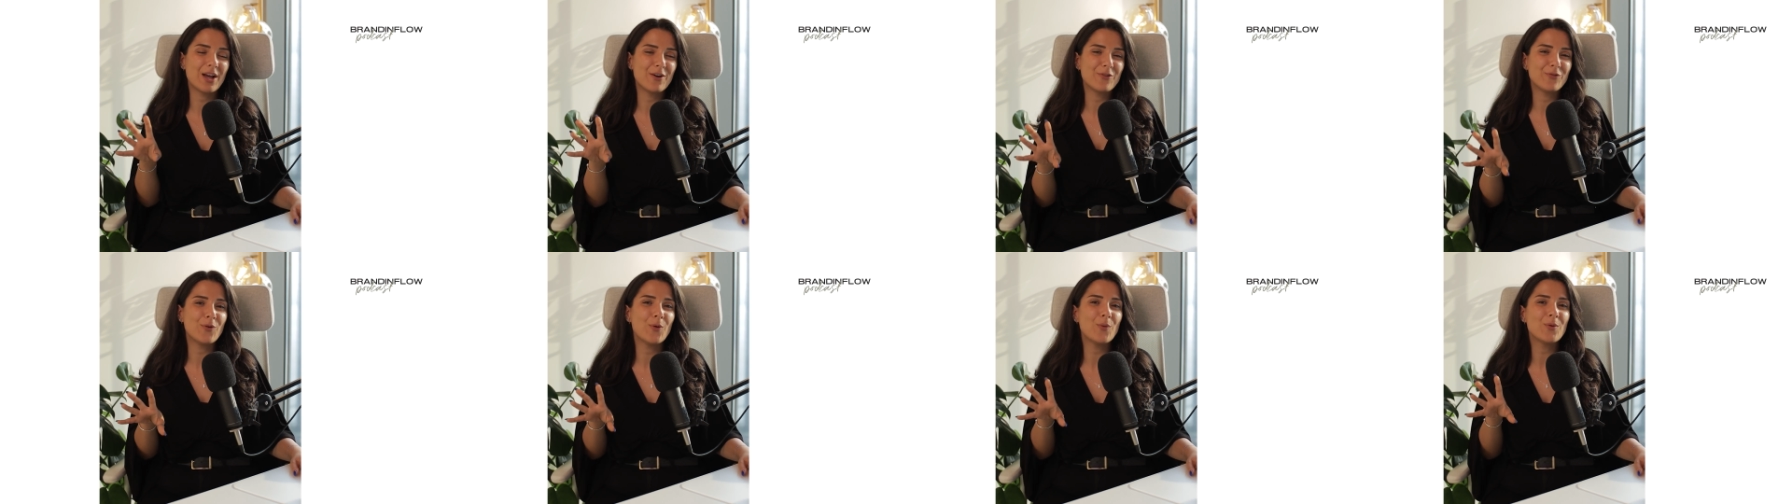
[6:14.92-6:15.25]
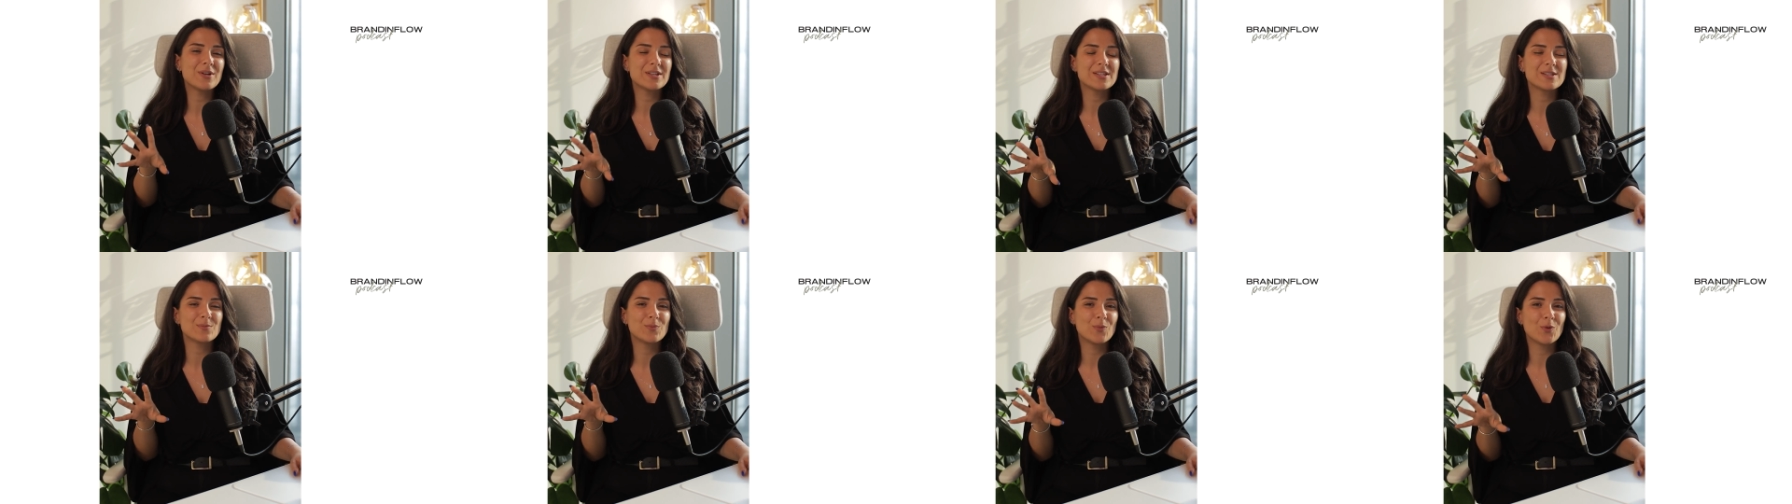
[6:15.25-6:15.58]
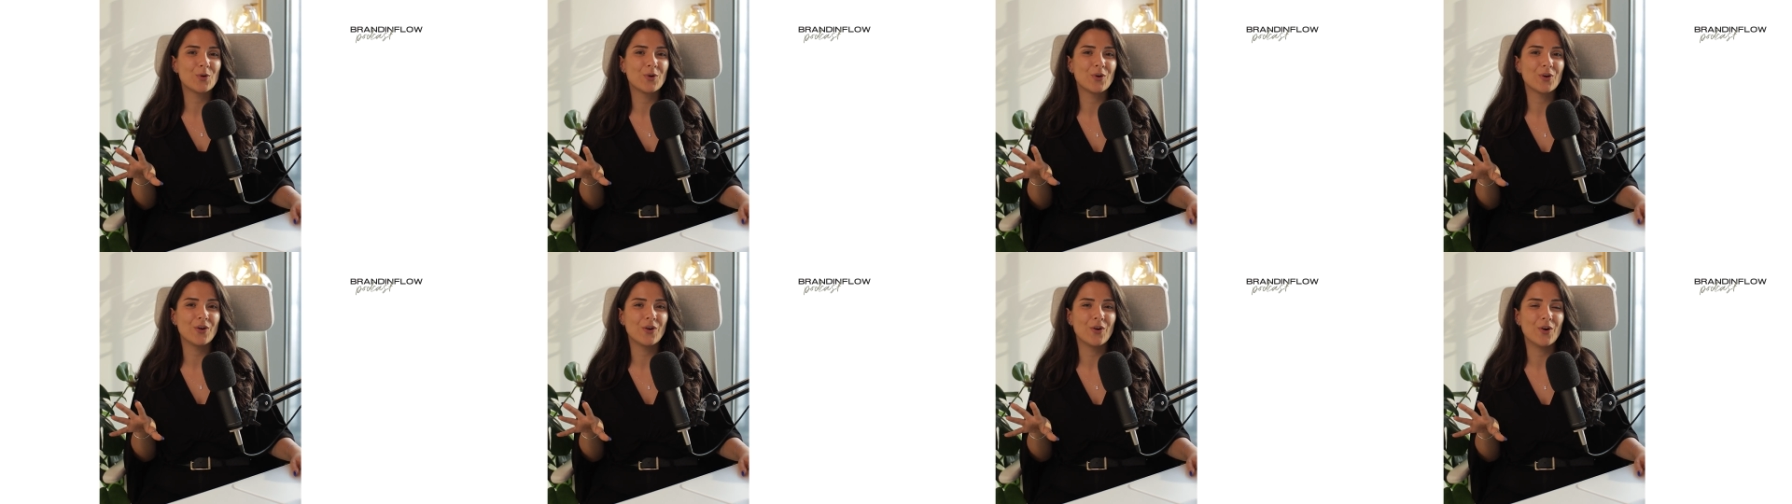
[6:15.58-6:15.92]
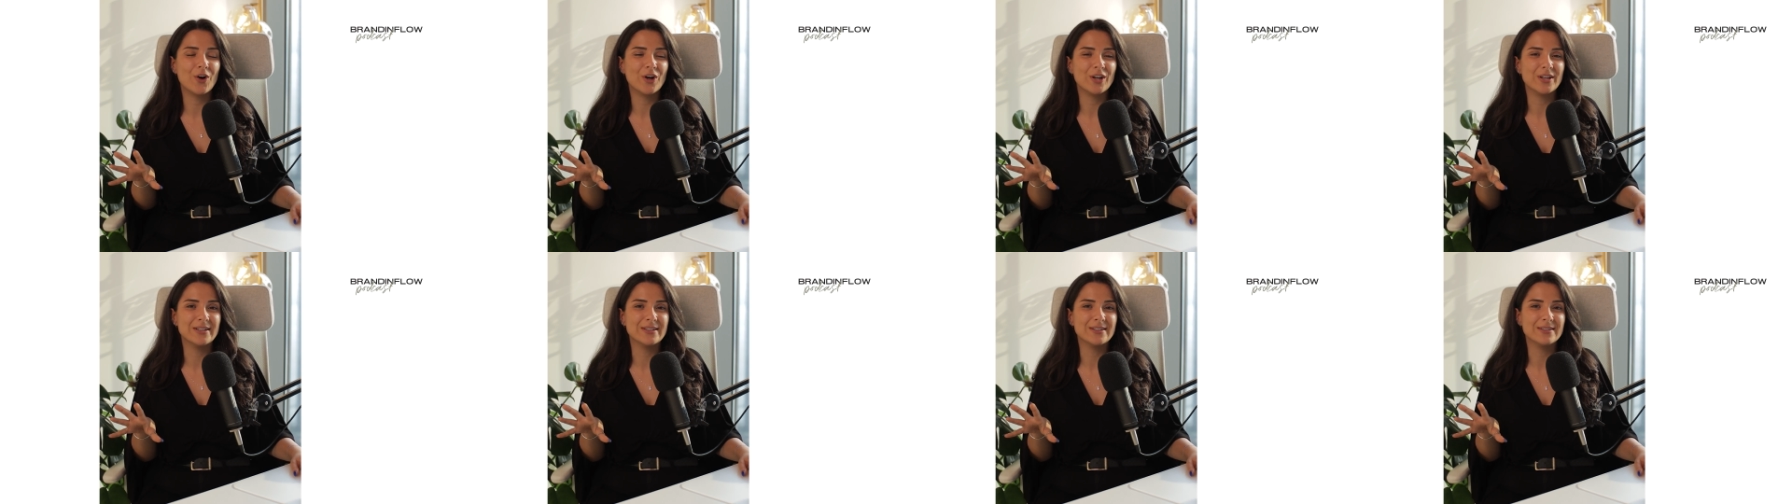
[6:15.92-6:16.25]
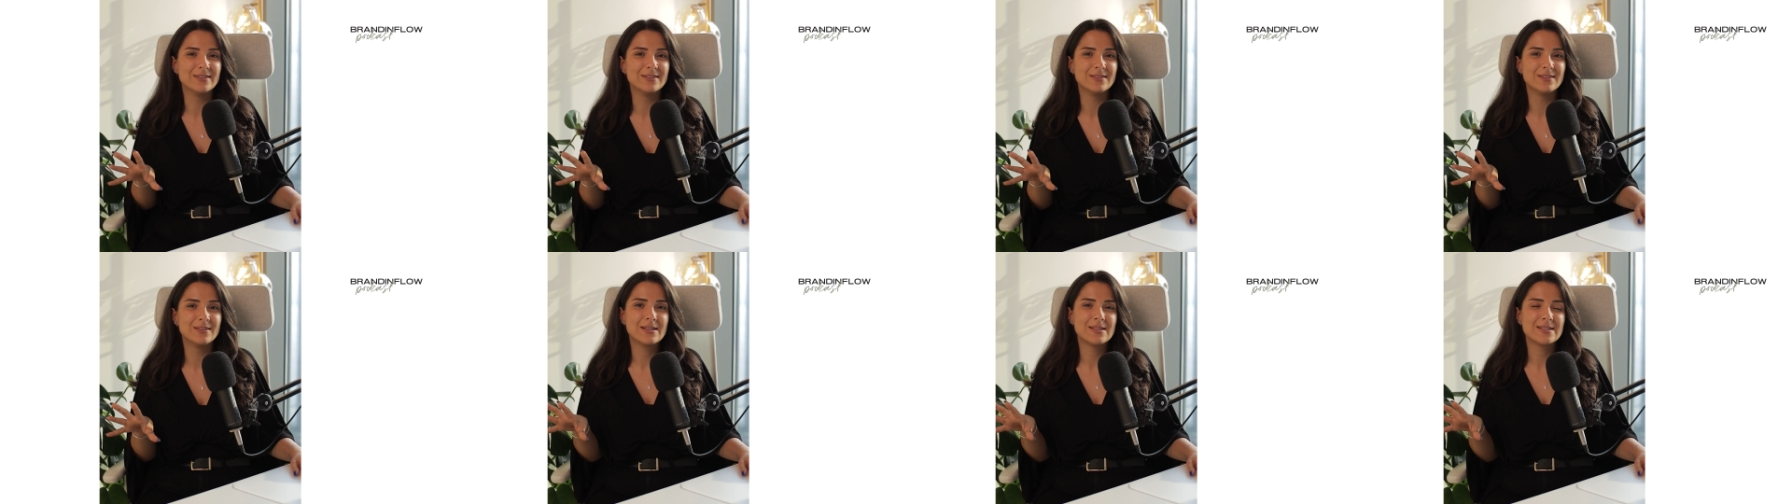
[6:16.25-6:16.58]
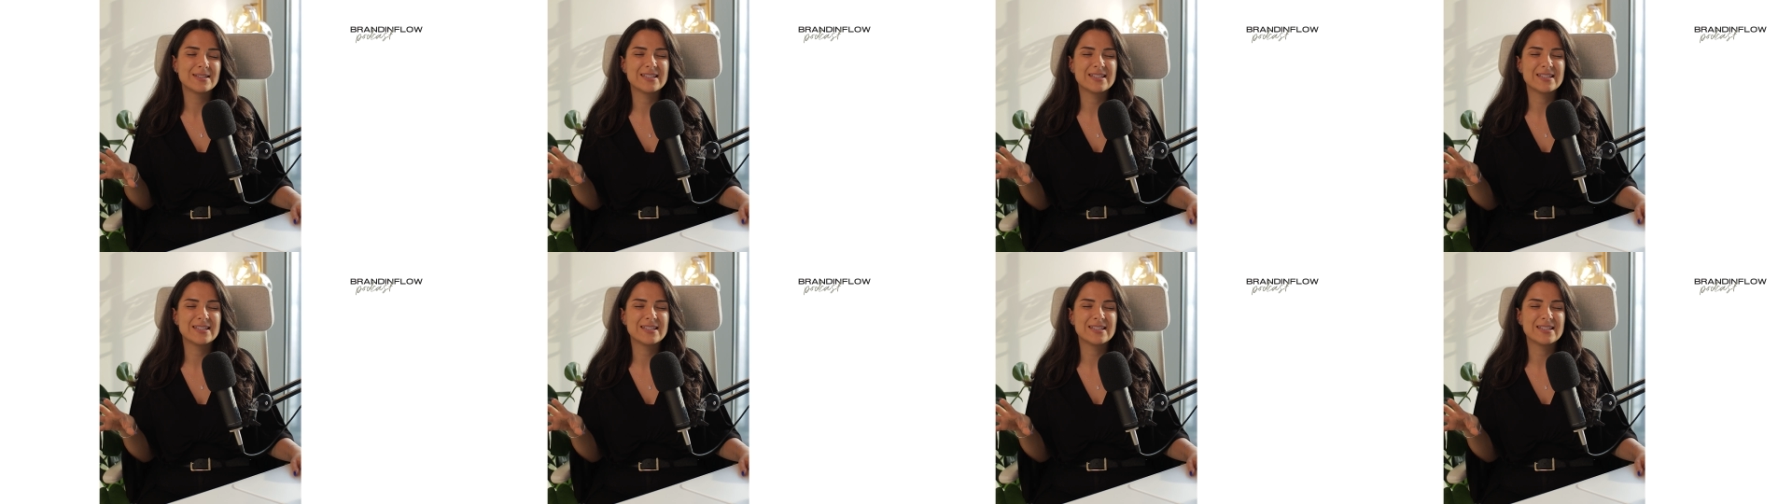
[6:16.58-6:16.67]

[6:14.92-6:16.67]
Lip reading: are focused more on